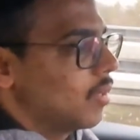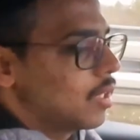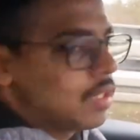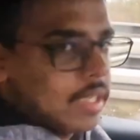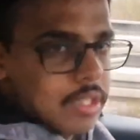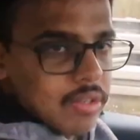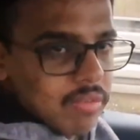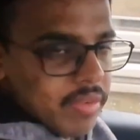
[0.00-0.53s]

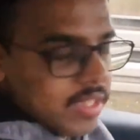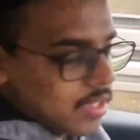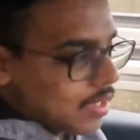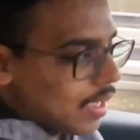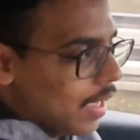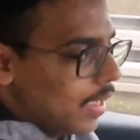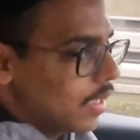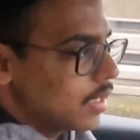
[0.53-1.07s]
it's on winter
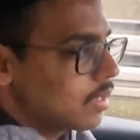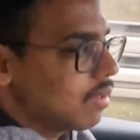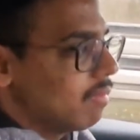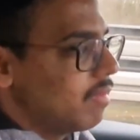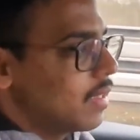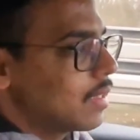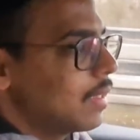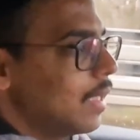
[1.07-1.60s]
tires
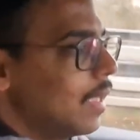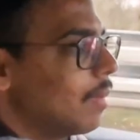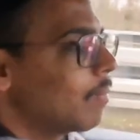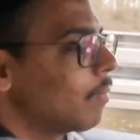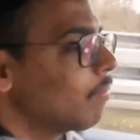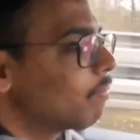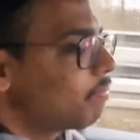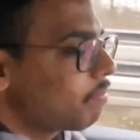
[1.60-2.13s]
obviously.
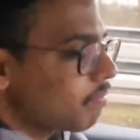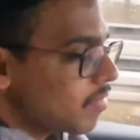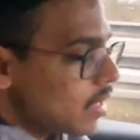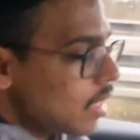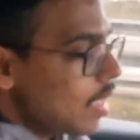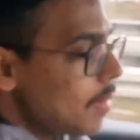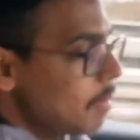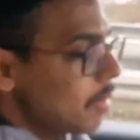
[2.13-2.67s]

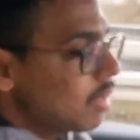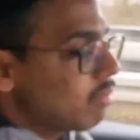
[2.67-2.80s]
But